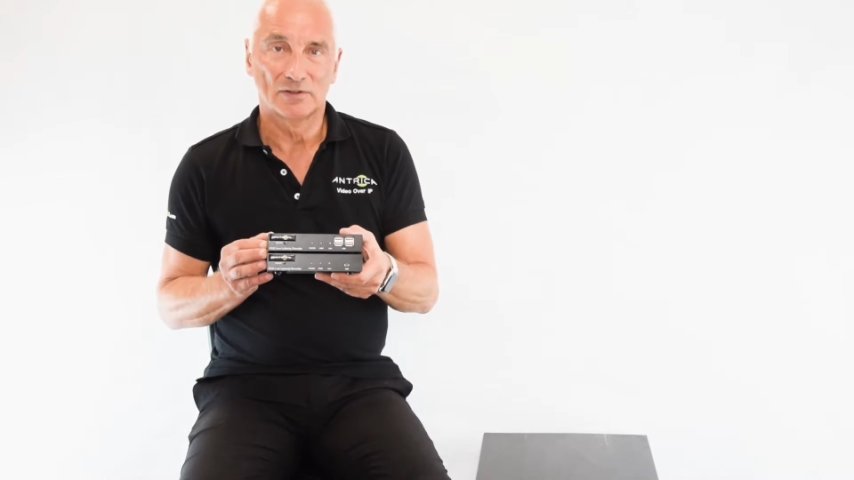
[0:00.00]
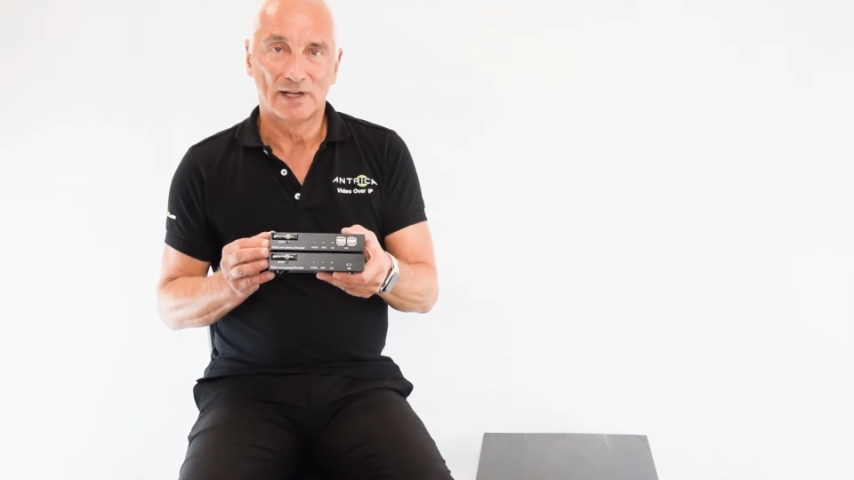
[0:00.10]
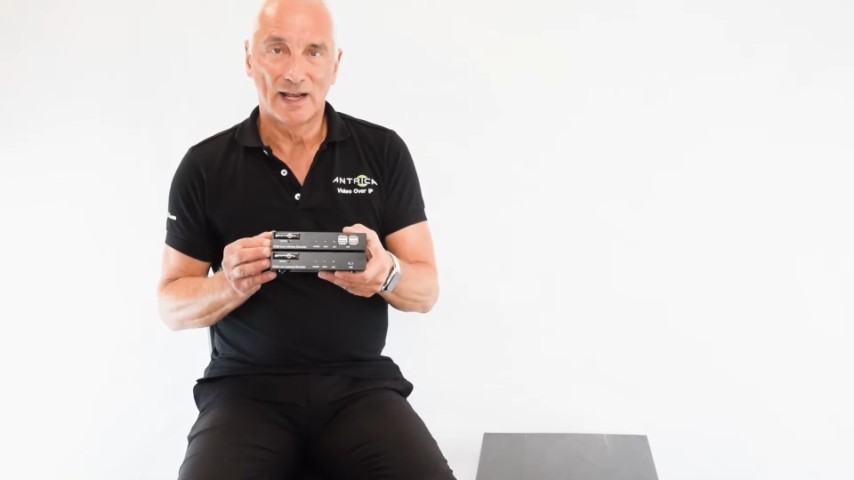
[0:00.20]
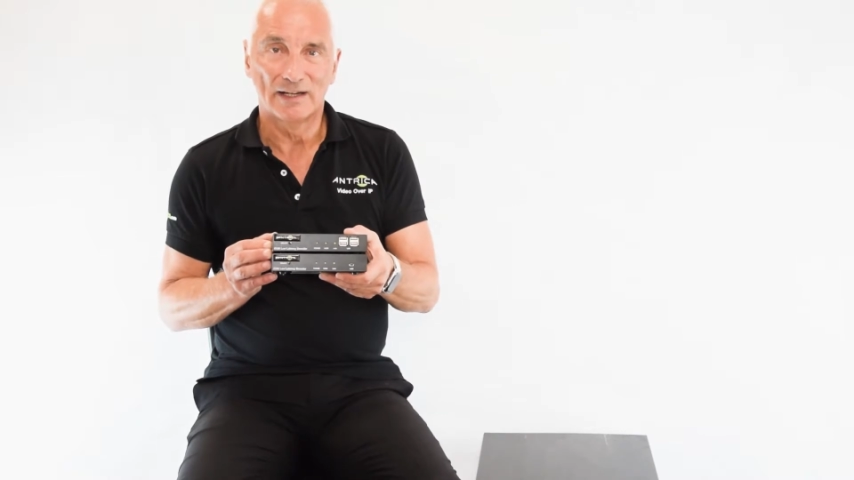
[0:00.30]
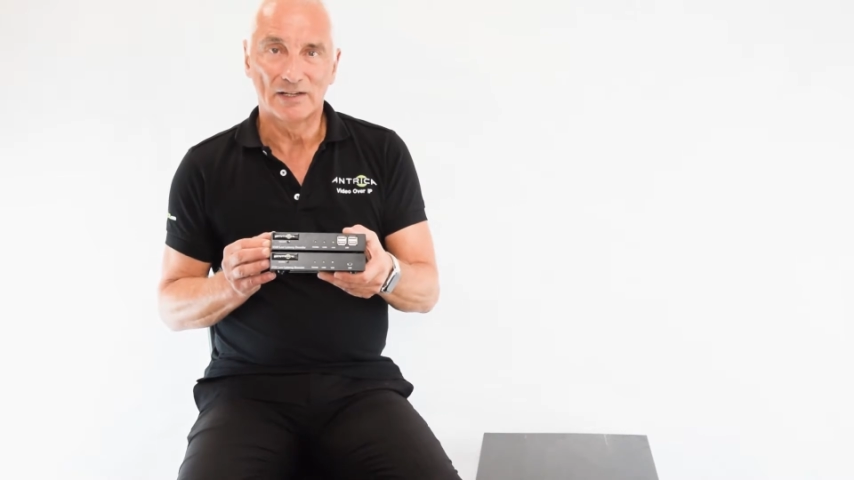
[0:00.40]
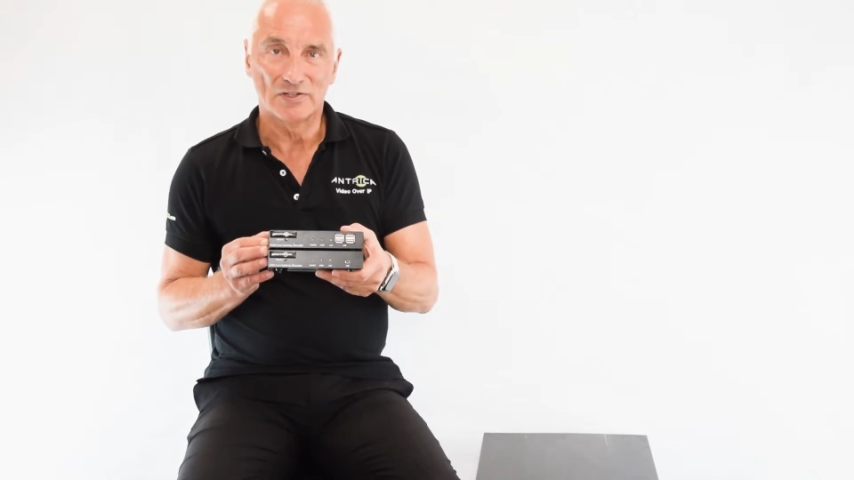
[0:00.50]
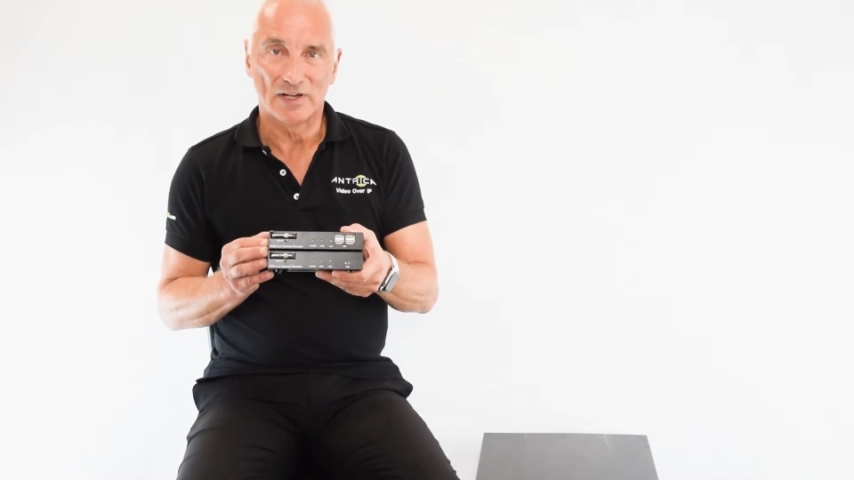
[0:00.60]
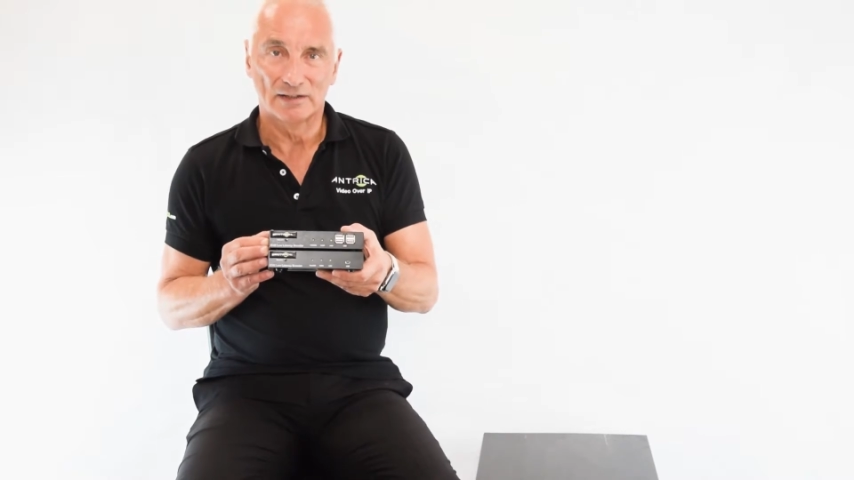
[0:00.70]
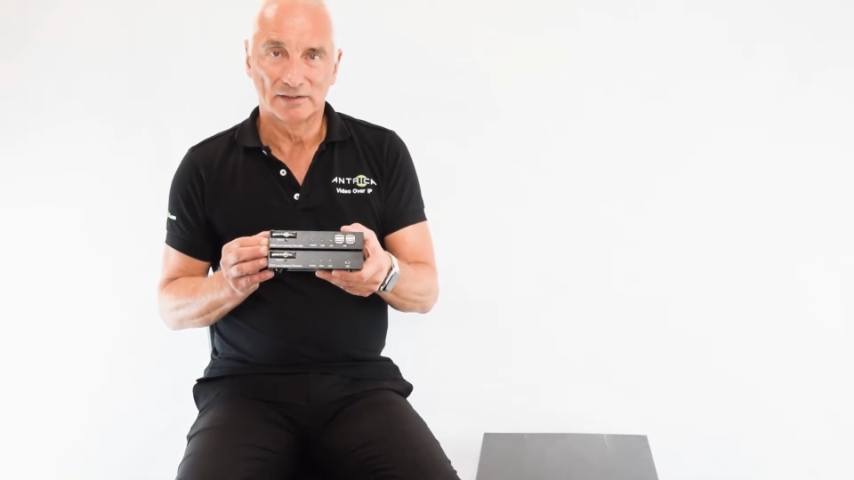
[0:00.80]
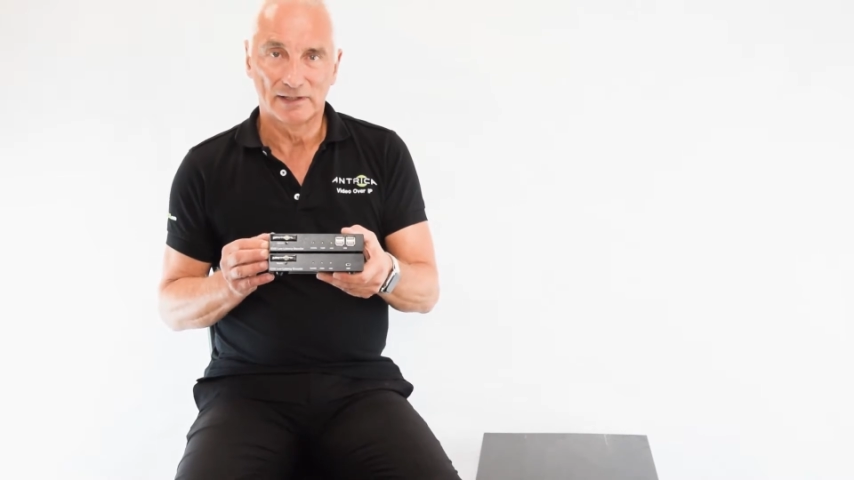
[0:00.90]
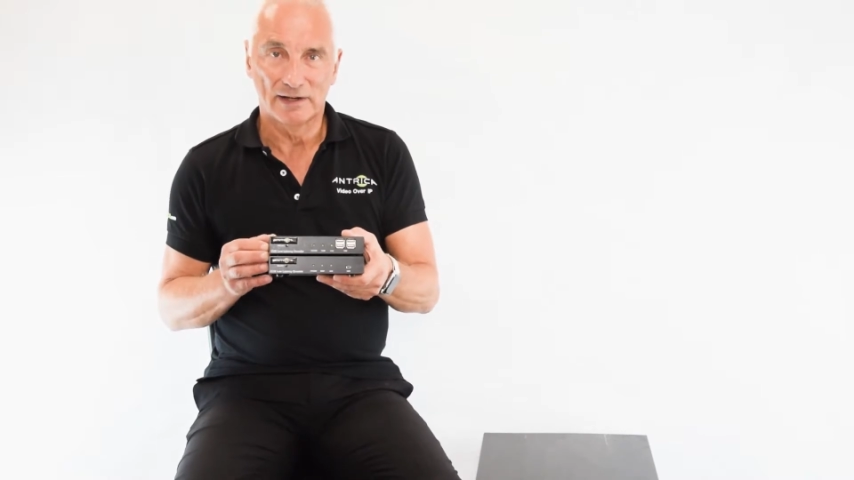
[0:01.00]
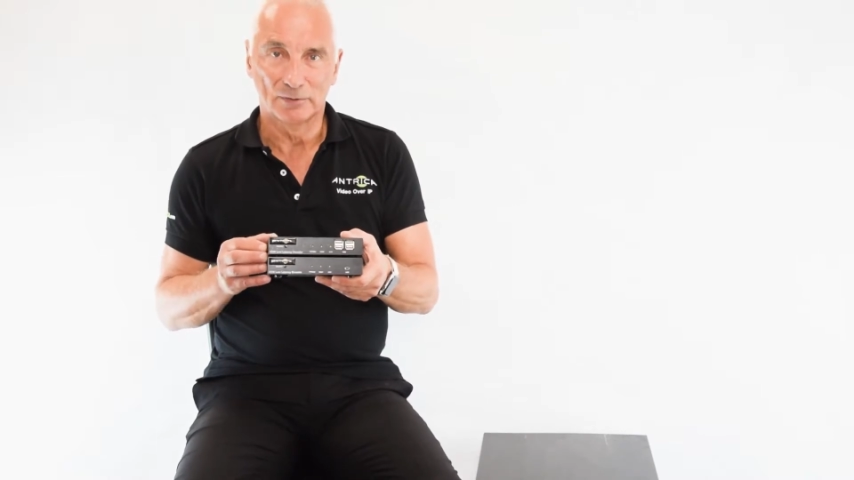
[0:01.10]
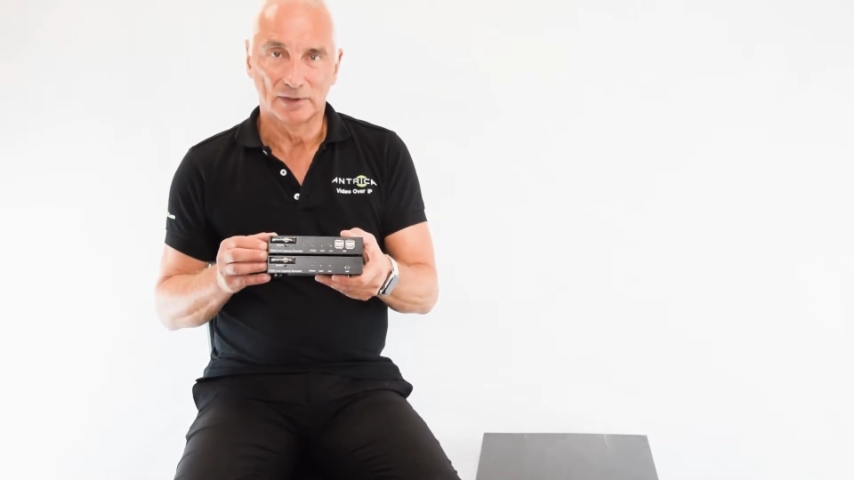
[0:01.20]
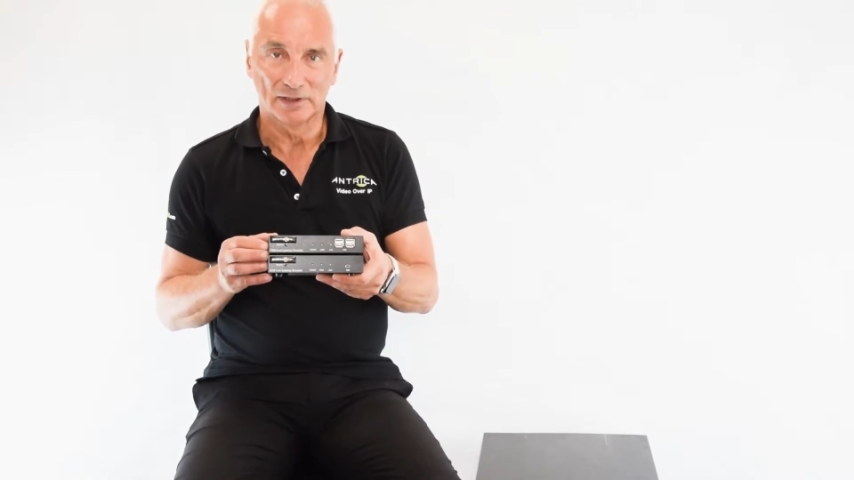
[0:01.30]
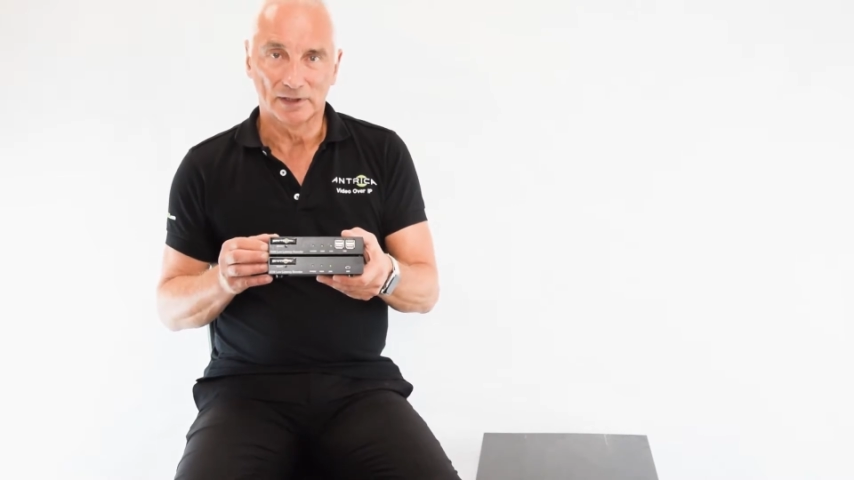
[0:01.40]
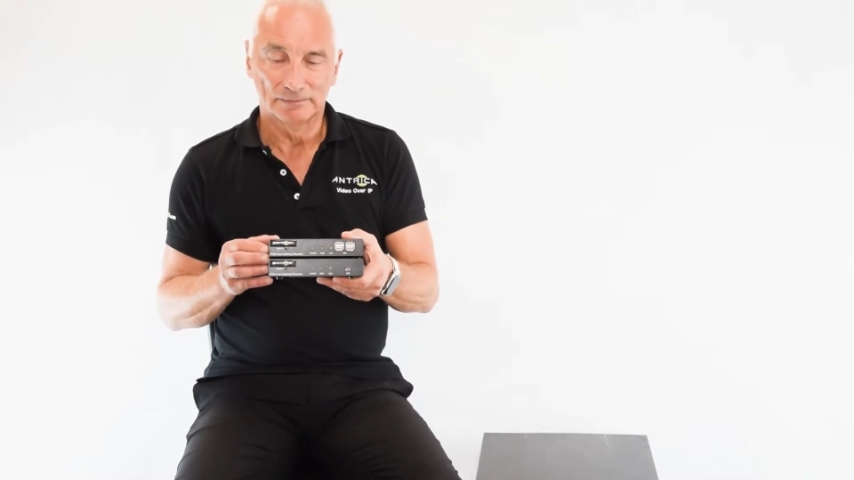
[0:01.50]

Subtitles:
on any standard network.